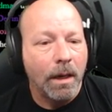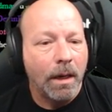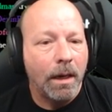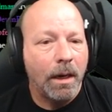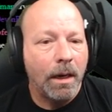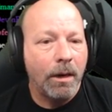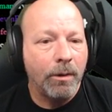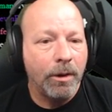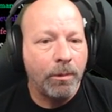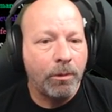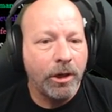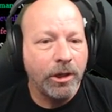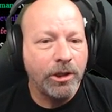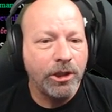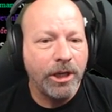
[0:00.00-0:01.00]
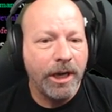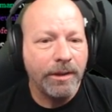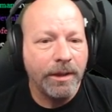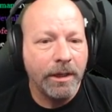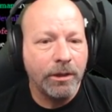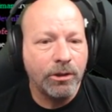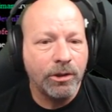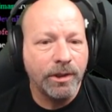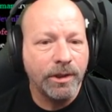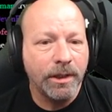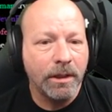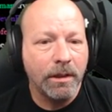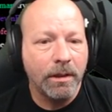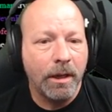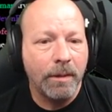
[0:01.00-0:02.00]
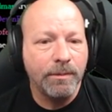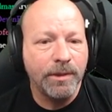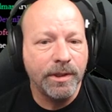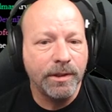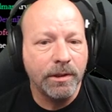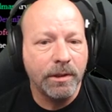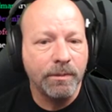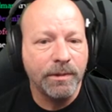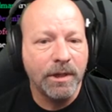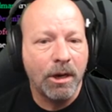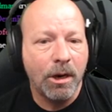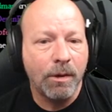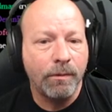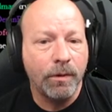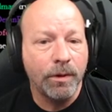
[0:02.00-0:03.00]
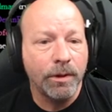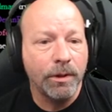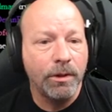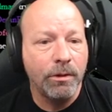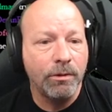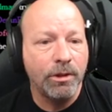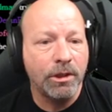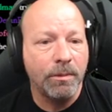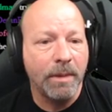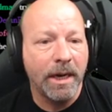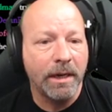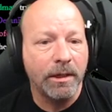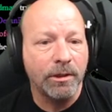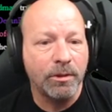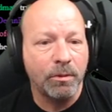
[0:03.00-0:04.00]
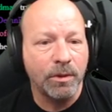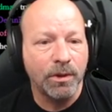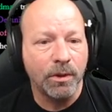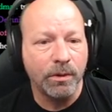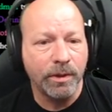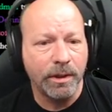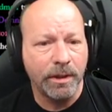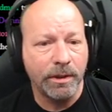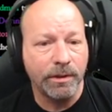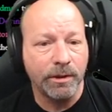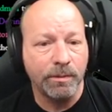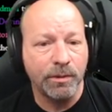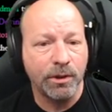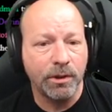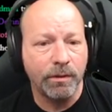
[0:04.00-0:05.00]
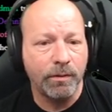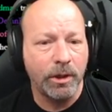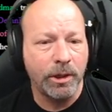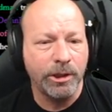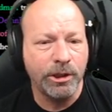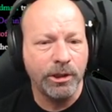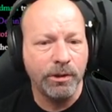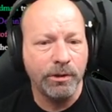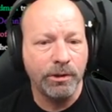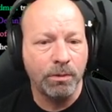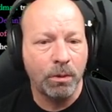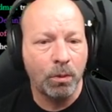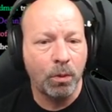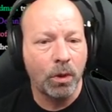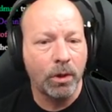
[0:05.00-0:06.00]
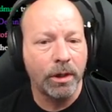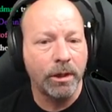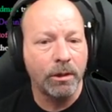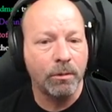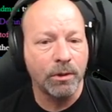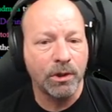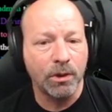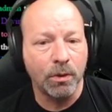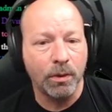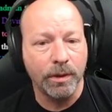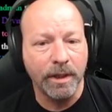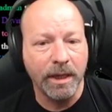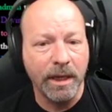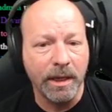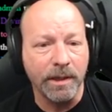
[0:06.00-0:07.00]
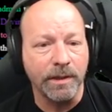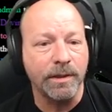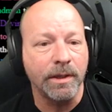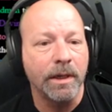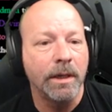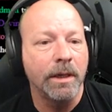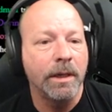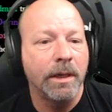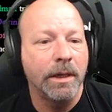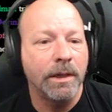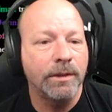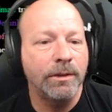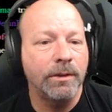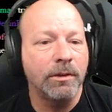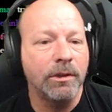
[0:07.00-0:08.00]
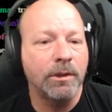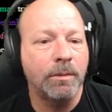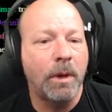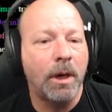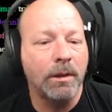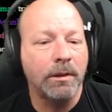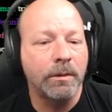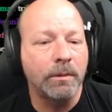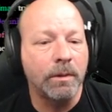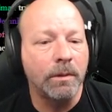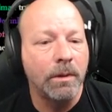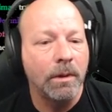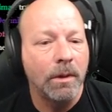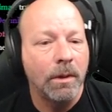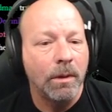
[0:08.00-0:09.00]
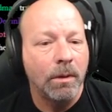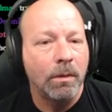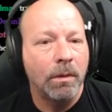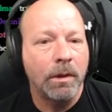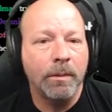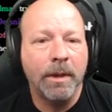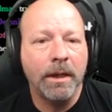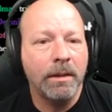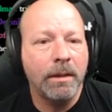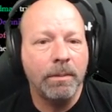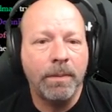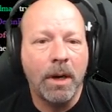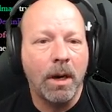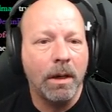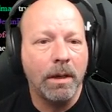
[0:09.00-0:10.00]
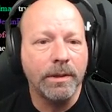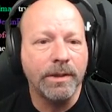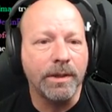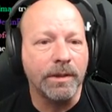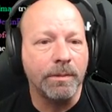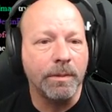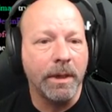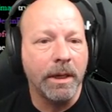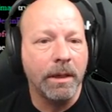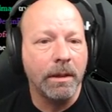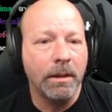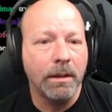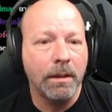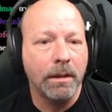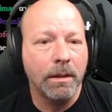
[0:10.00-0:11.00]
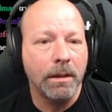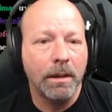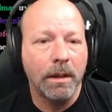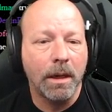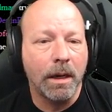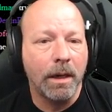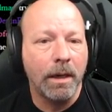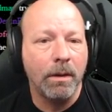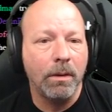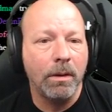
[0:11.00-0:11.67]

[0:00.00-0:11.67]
Uh, we appreciate the interest in club systems. However, the huge demand has resulted in some server issues. We're working to restore these as soon as possible. What about the pauses, man? I.